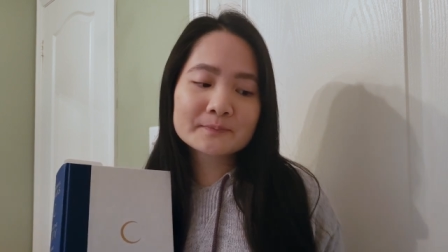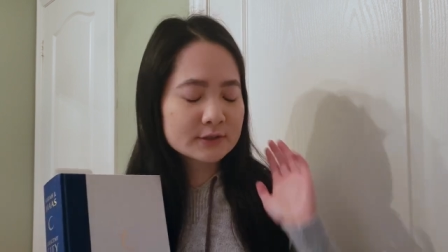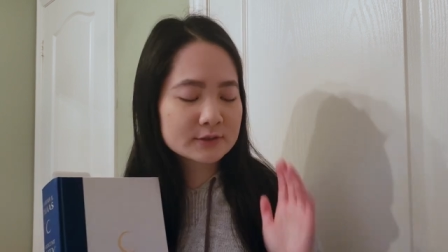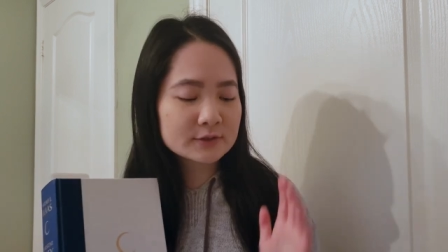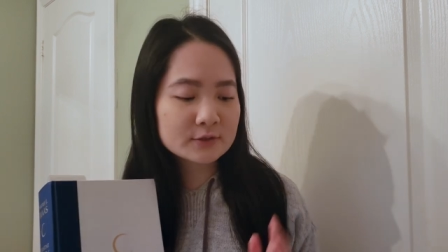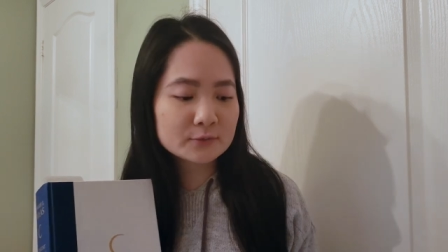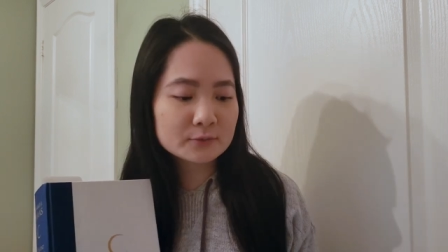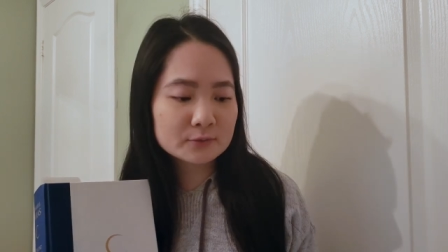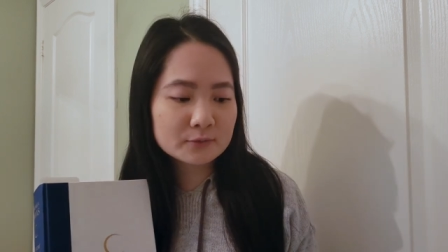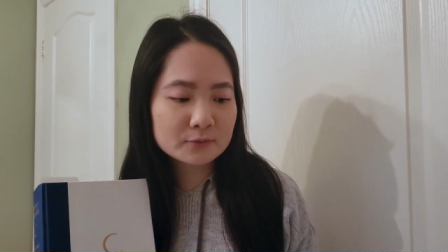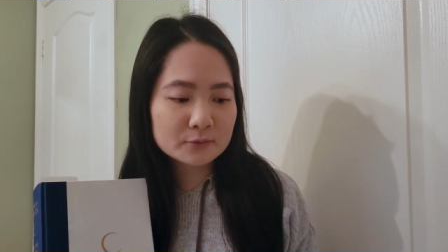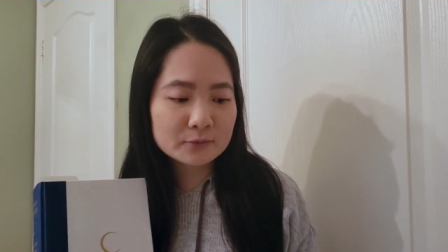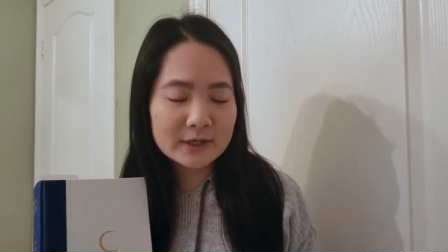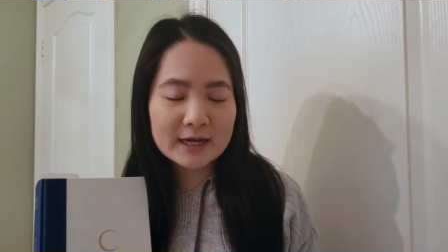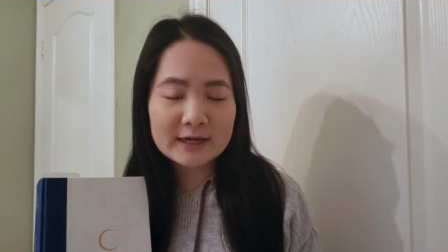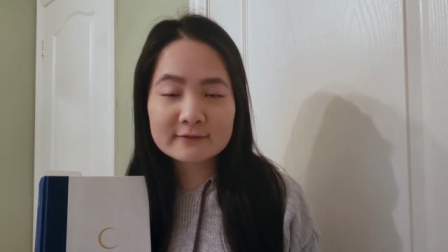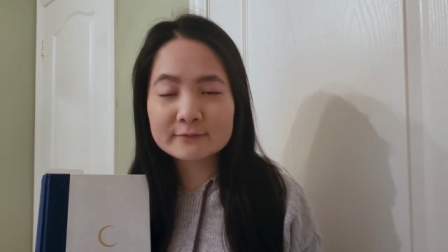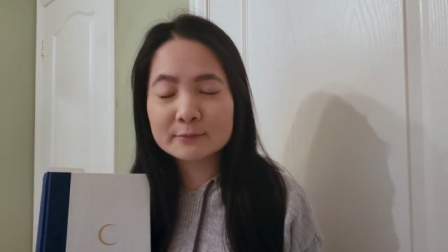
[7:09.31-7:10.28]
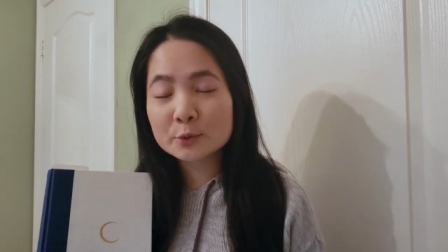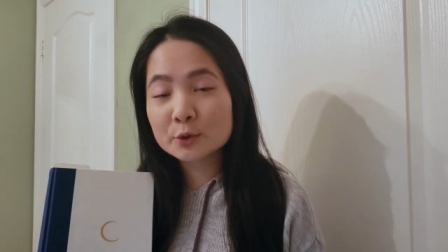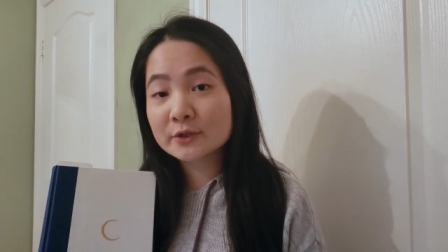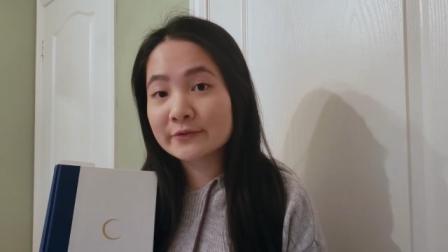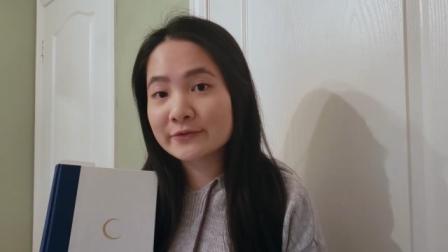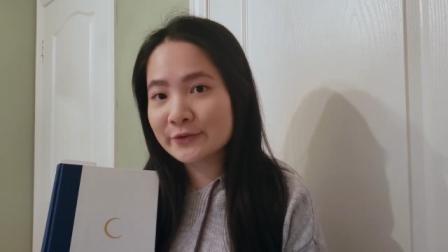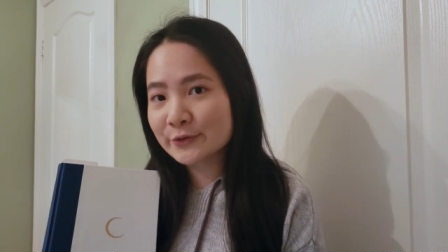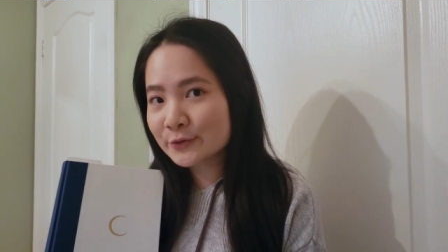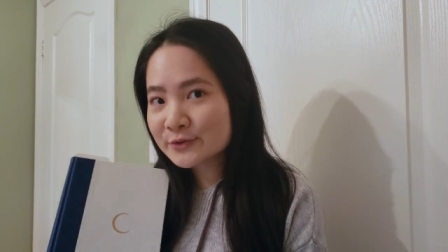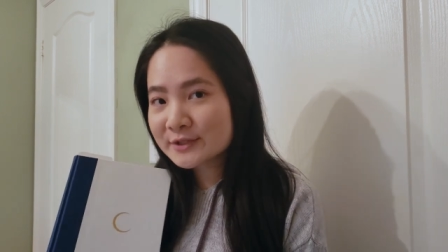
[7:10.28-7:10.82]
So we have more
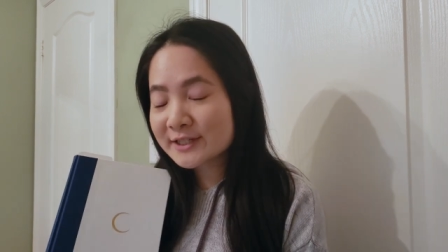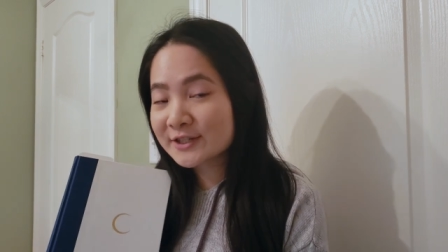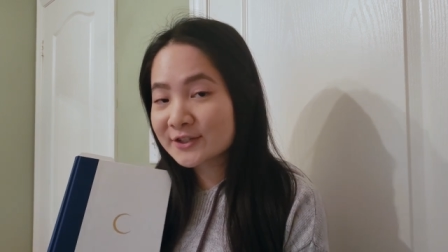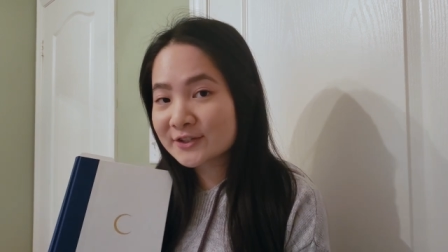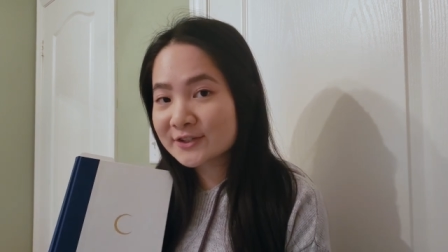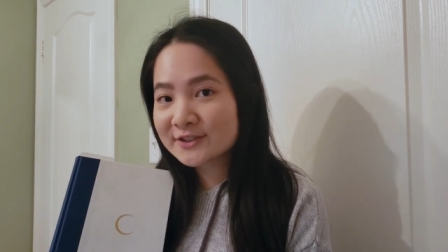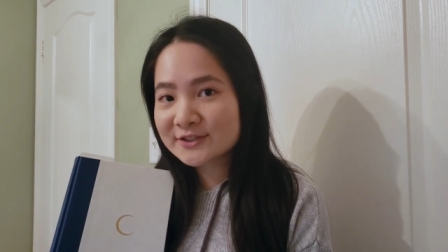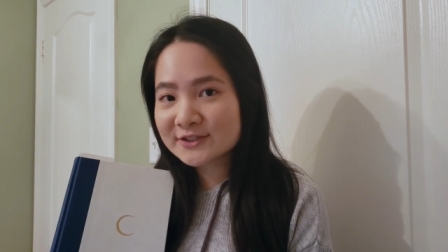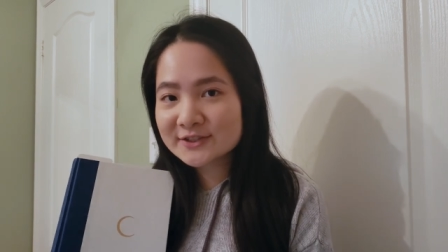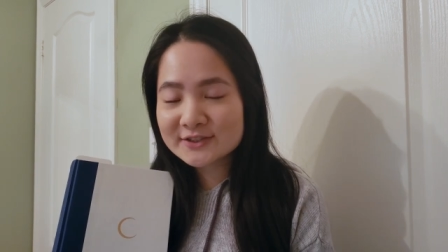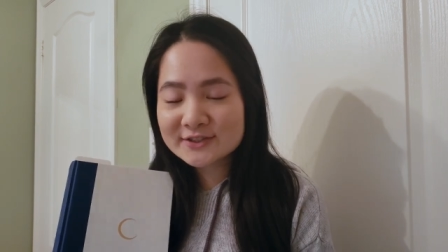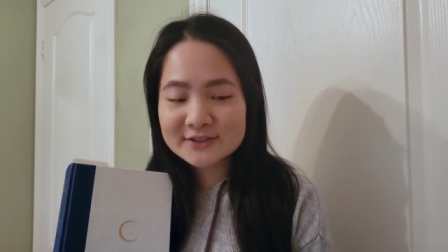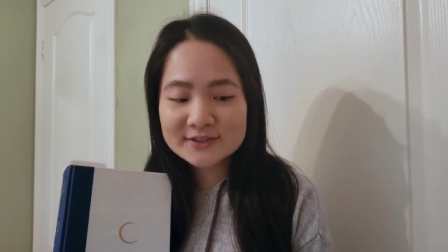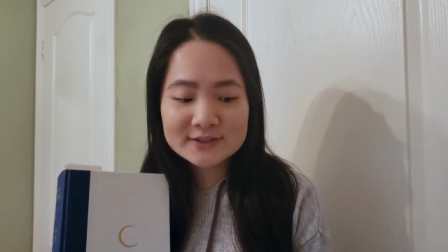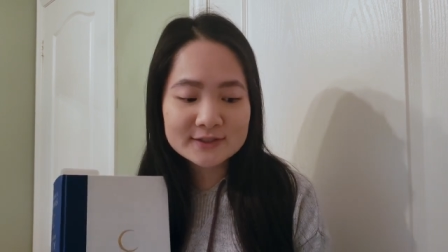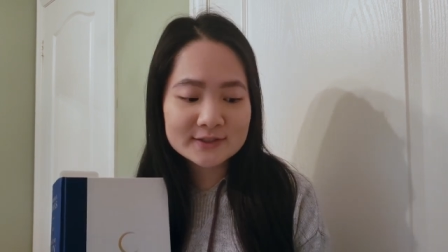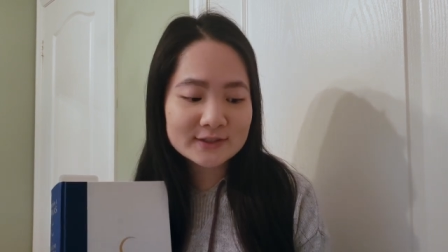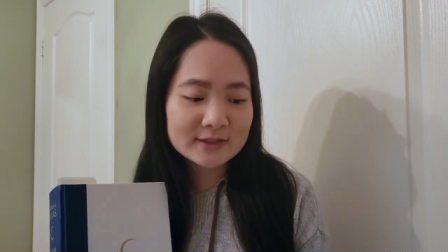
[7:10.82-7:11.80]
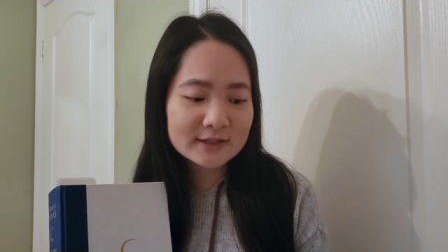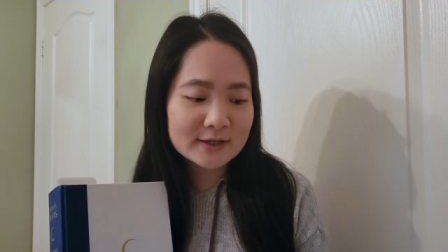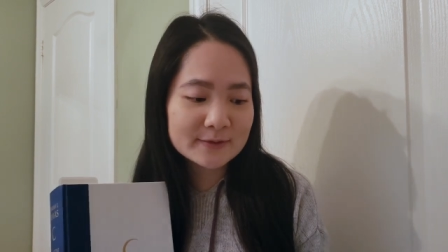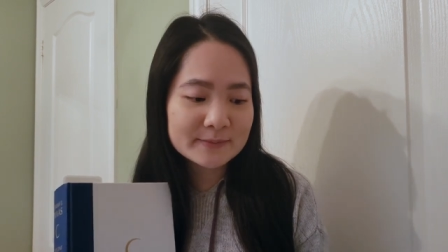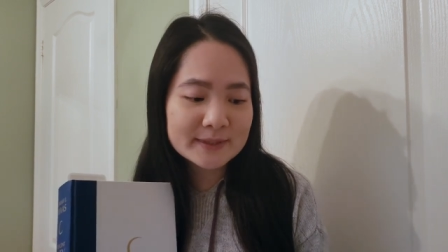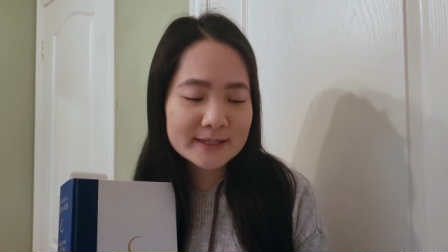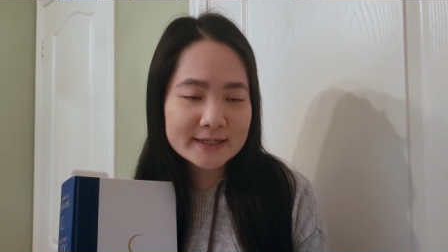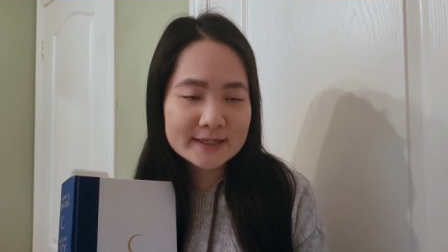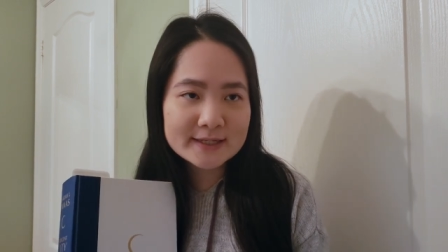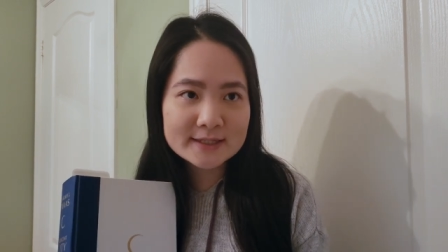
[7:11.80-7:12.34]
of those characters
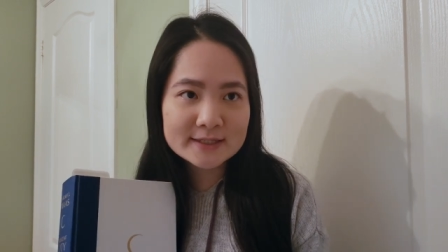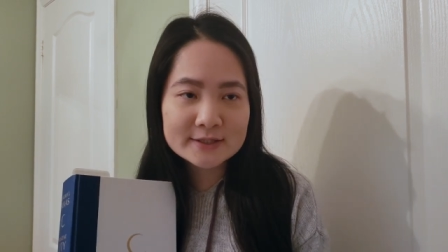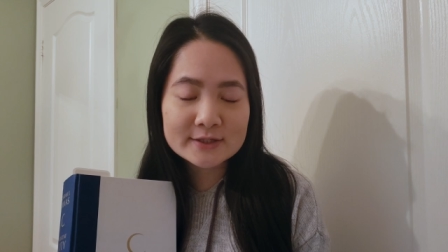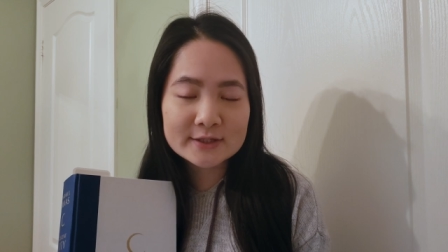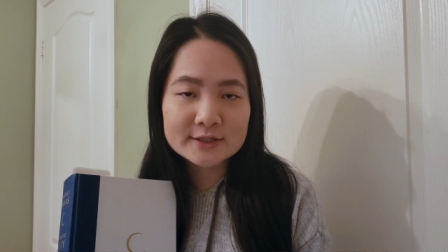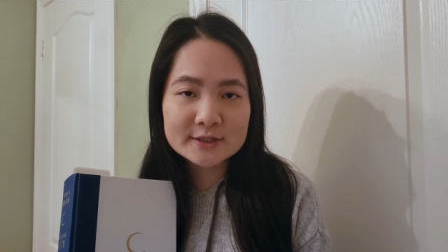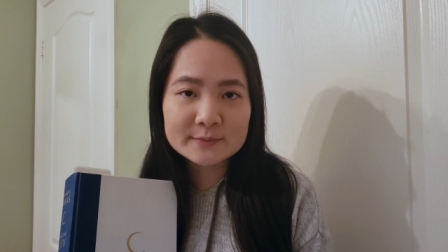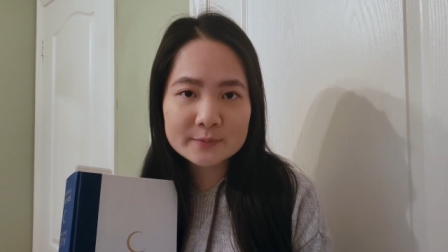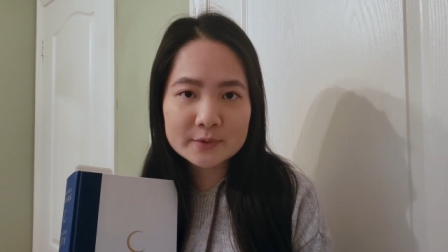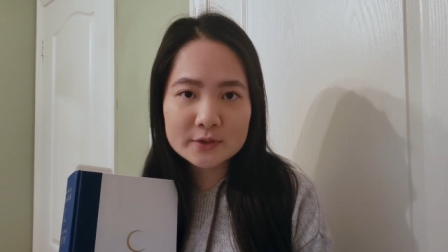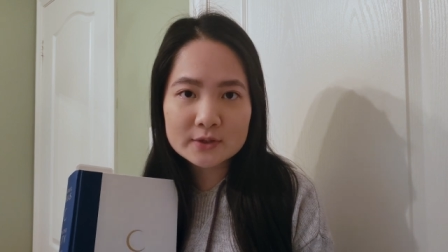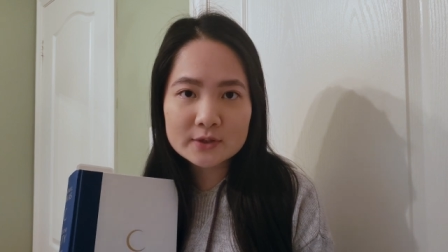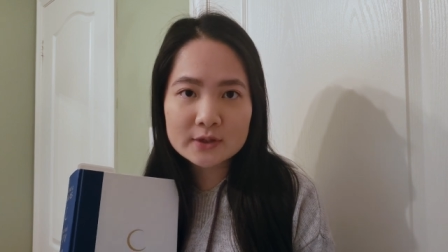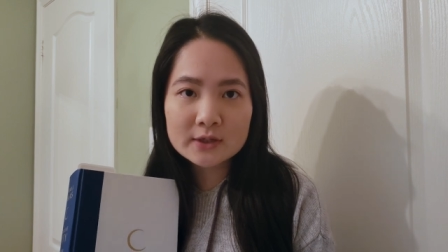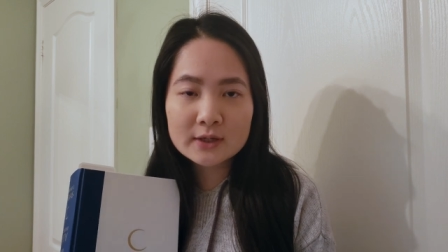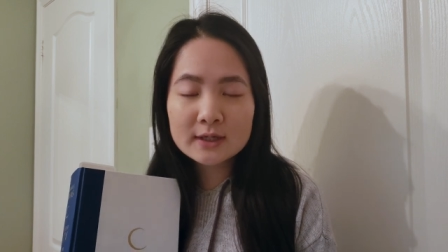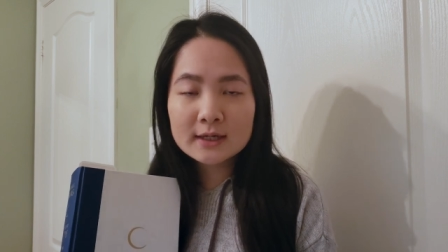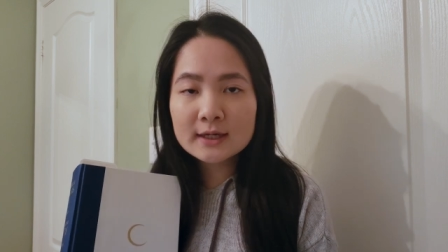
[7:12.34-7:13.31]
coming into this book